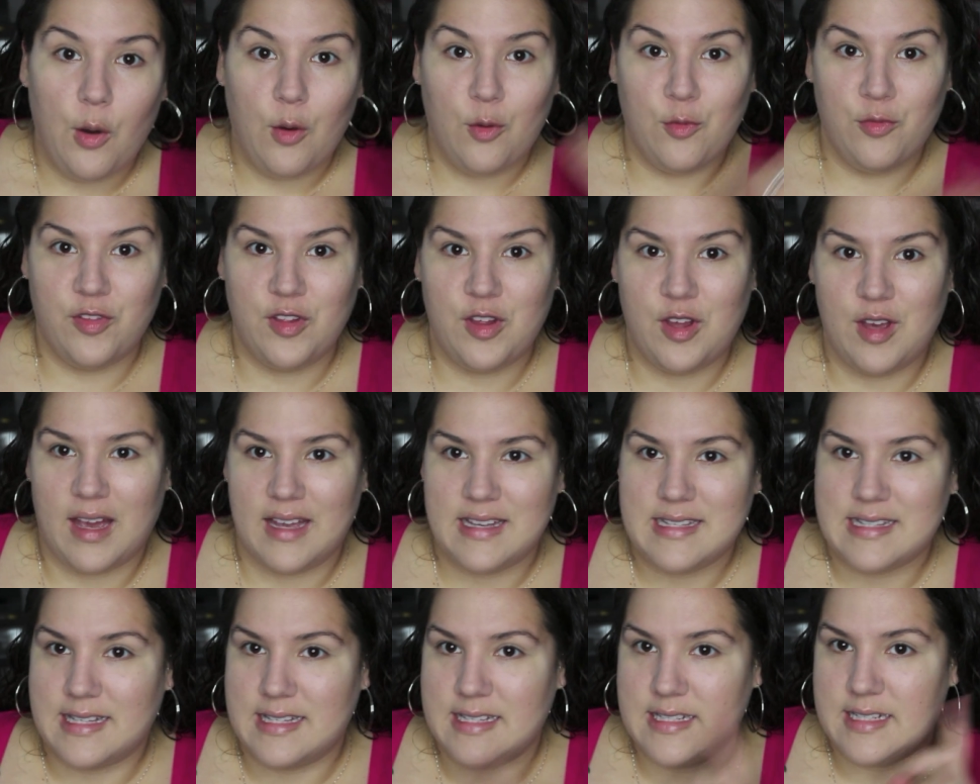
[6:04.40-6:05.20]
Hopefully you
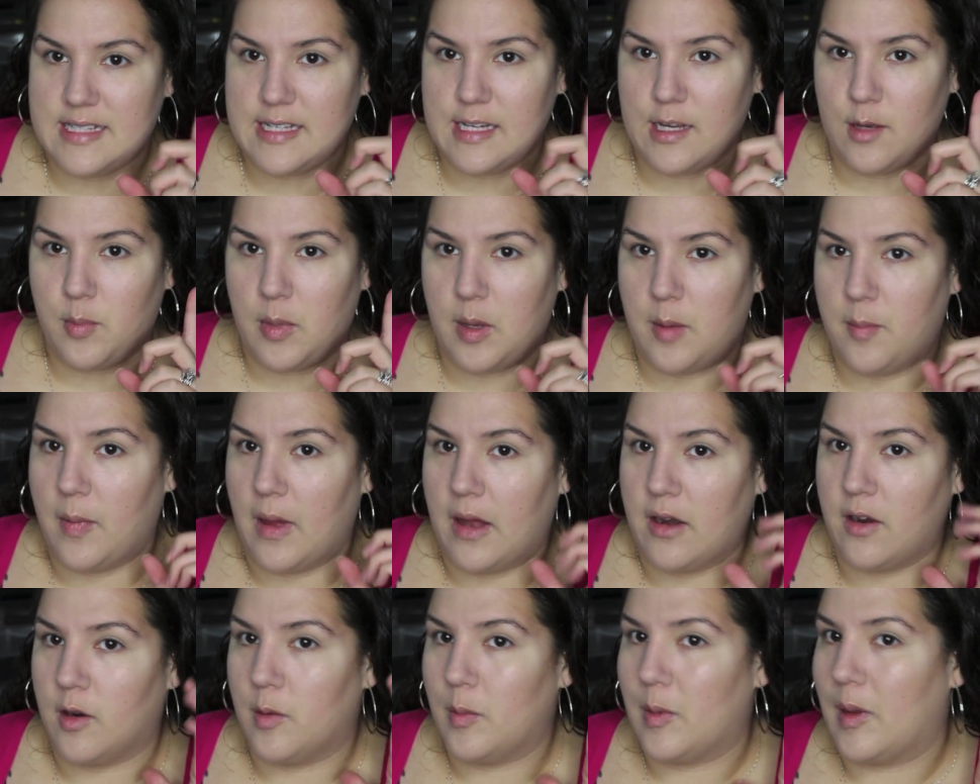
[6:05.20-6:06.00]
guys can see a bit
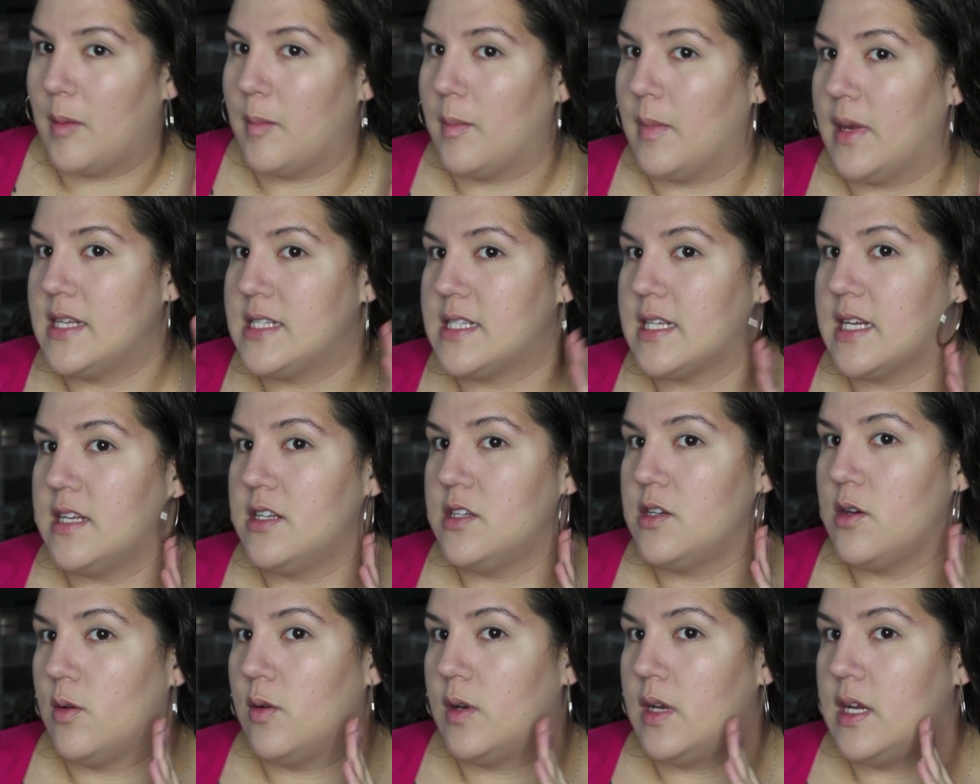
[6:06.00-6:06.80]
better, but my skin
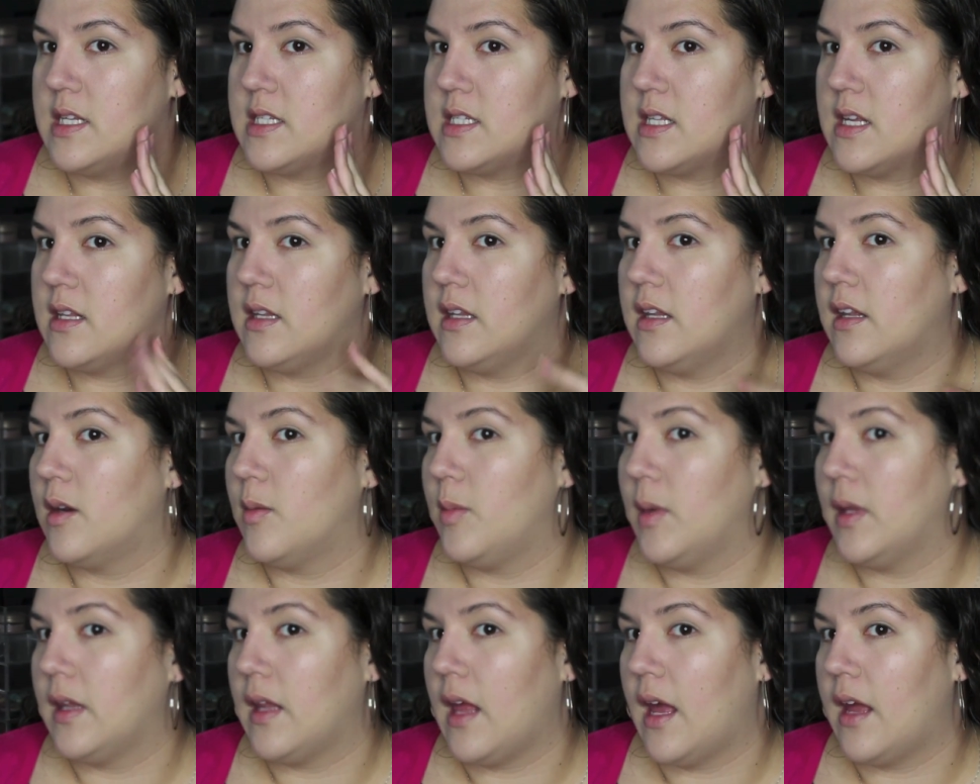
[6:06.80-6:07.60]
tone is a little
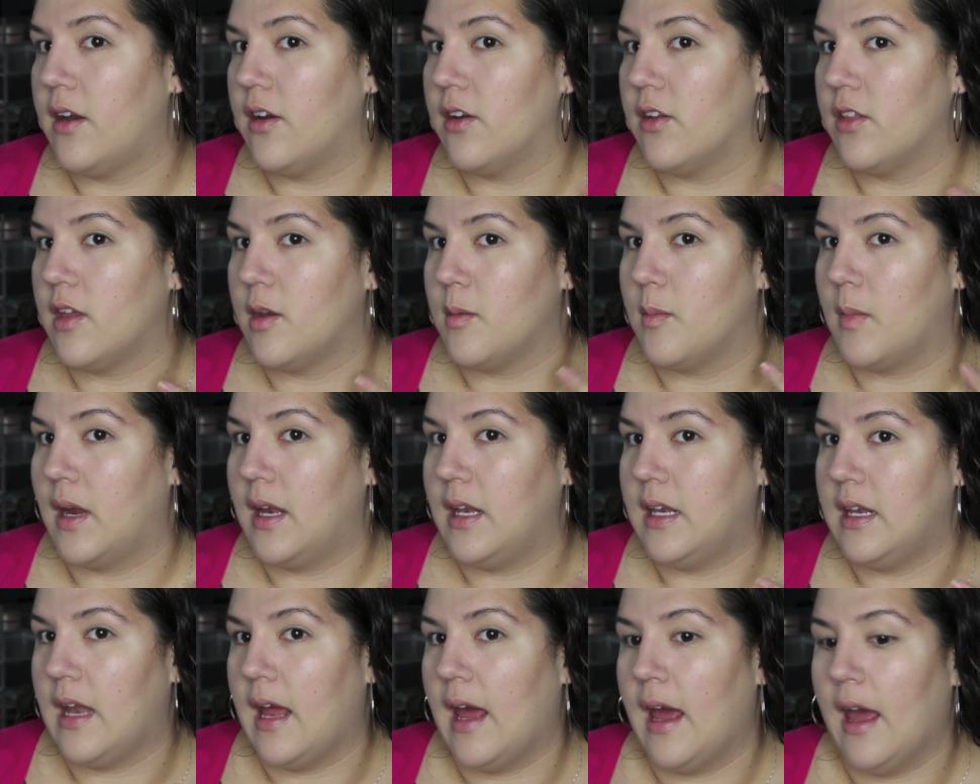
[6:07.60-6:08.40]
bit lighter than my
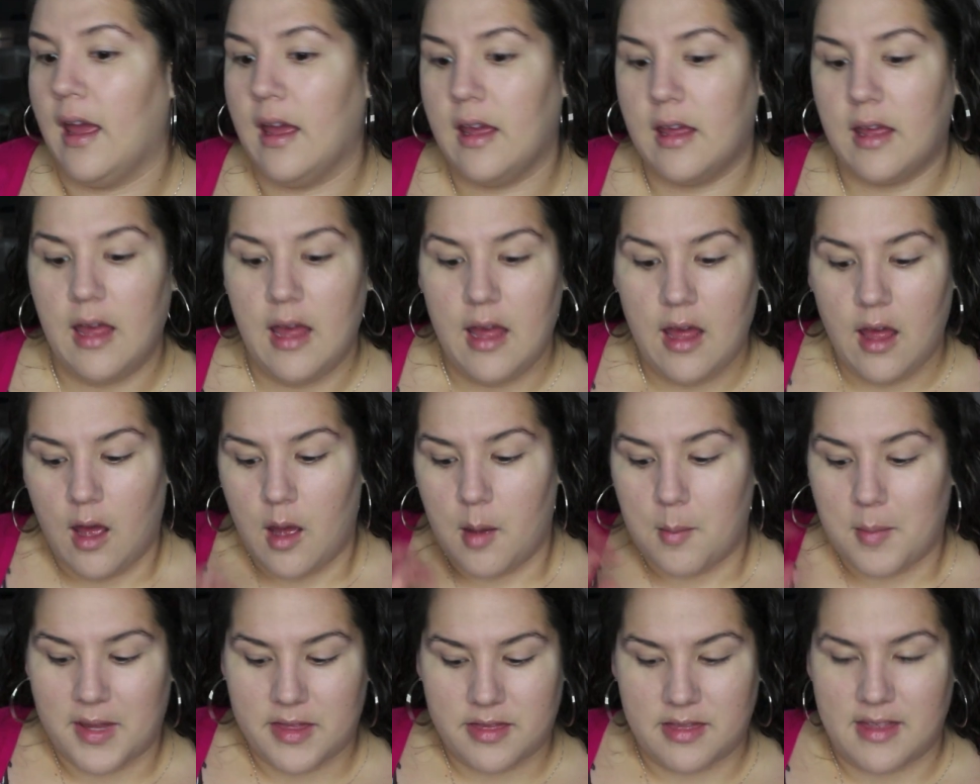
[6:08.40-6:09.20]
neck,
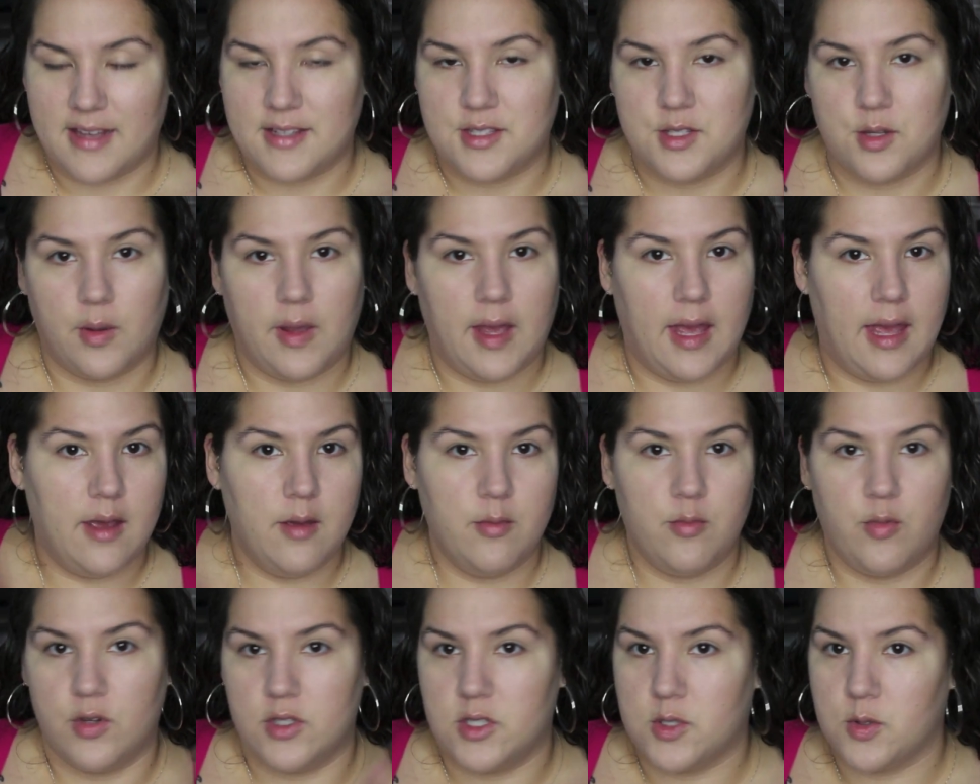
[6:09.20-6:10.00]
but that's okay.
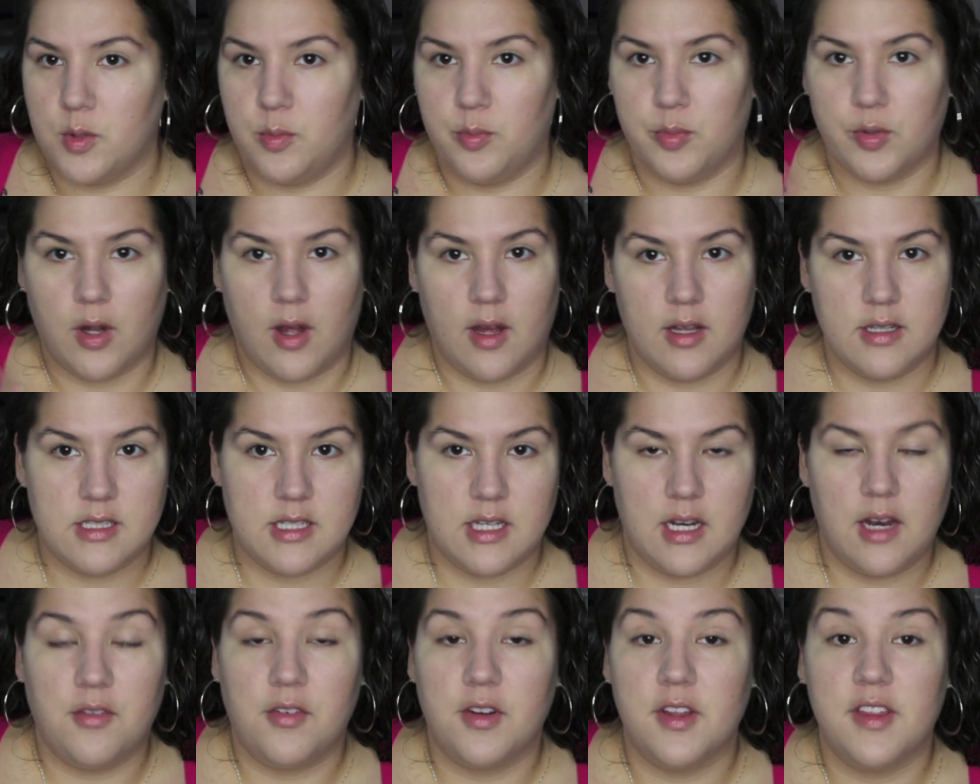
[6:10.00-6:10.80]
Once we bronze
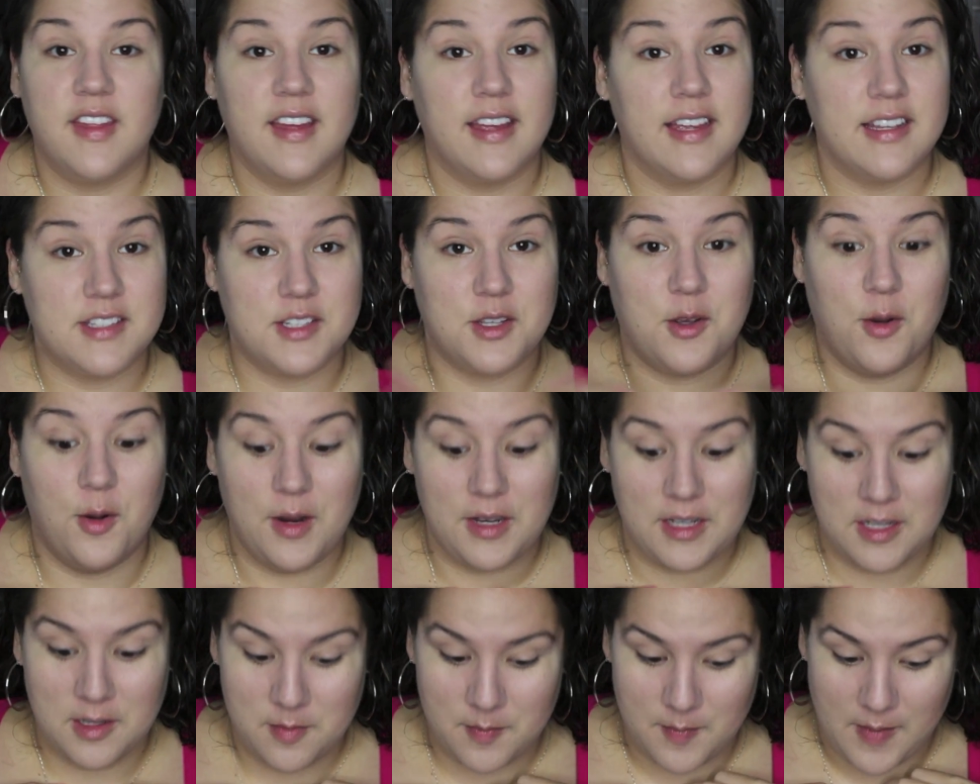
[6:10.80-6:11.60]
and everything, it's
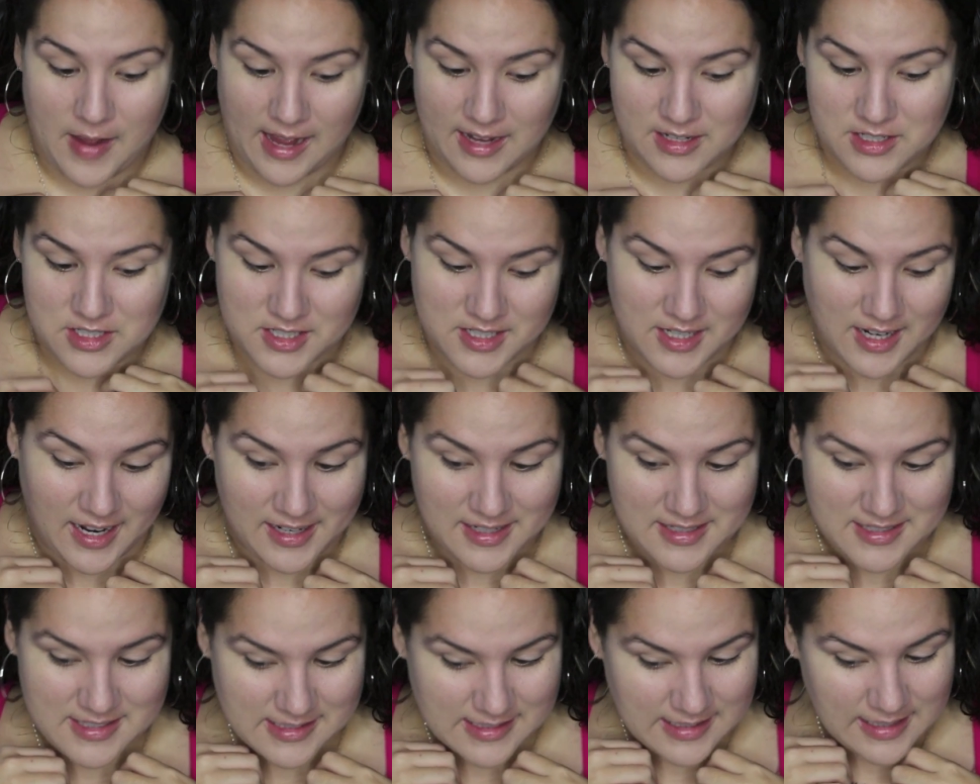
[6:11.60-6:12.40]
going to match
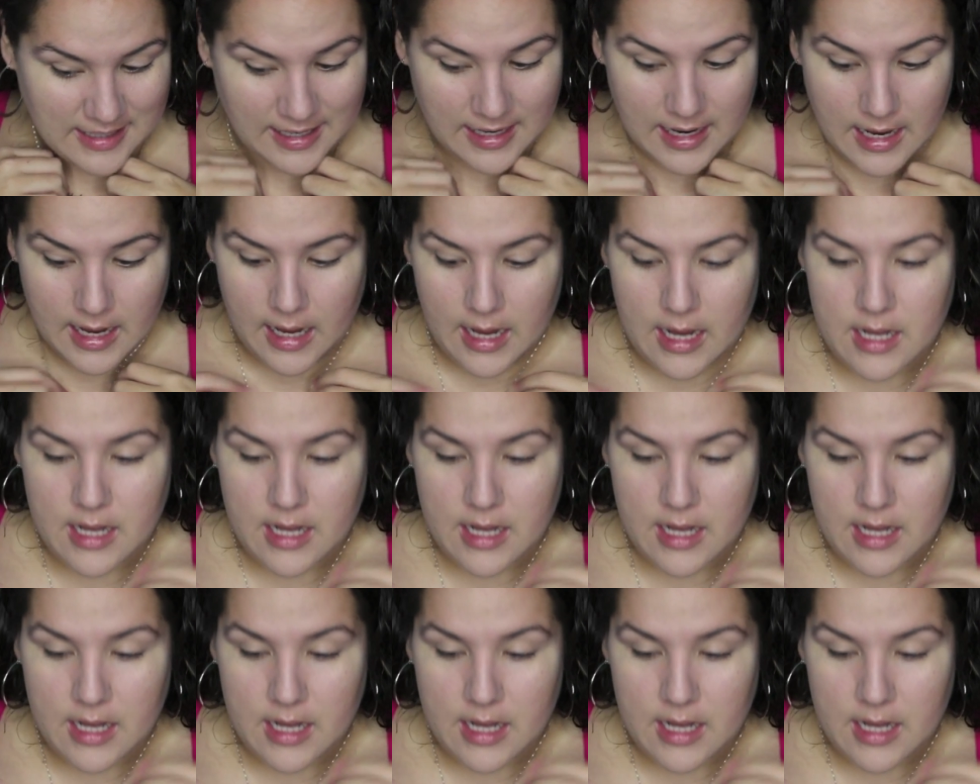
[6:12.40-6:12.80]
nicely.